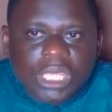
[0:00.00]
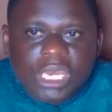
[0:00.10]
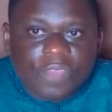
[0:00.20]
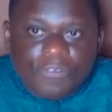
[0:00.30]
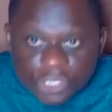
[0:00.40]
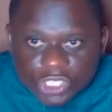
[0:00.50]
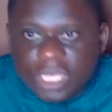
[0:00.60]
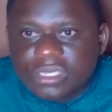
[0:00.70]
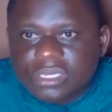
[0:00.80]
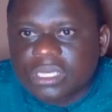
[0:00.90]

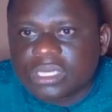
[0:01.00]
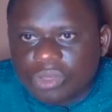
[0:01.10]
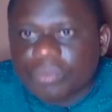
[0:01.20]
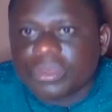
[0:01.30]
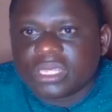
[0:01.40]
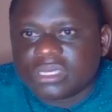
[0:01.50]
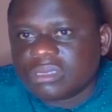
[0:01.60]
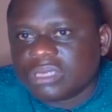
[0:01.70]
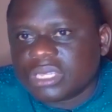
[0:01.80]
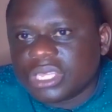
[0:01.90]
inefficiency
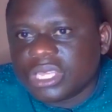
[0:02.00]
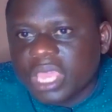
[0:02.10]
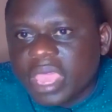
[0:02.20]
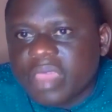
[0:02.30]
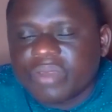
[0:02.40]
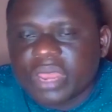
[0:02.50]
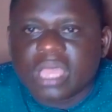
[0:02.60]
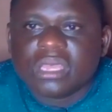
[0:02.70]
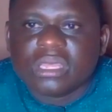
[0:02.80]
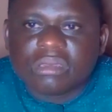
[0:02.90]
dominating the
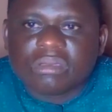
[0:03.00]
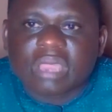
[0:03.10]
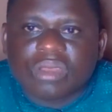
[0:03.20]
area. You